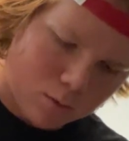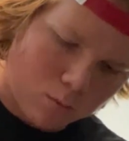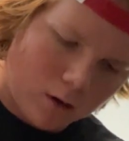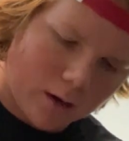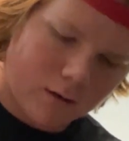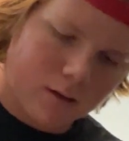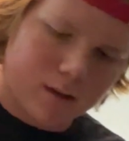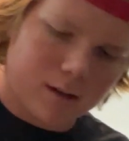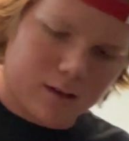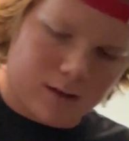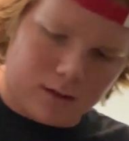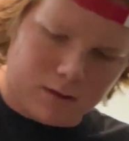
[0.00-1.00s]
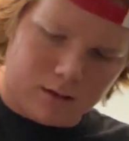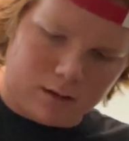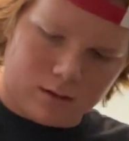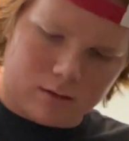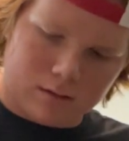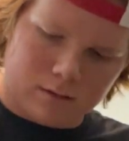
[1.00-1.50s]
water in, and
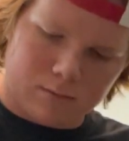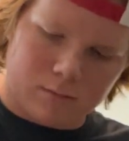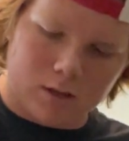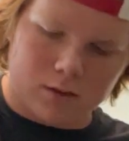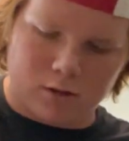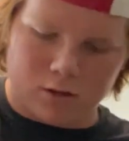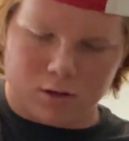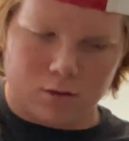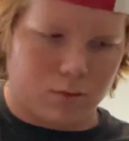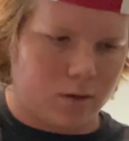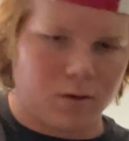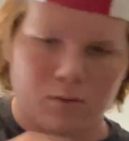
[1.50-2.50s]
I'm not sure where the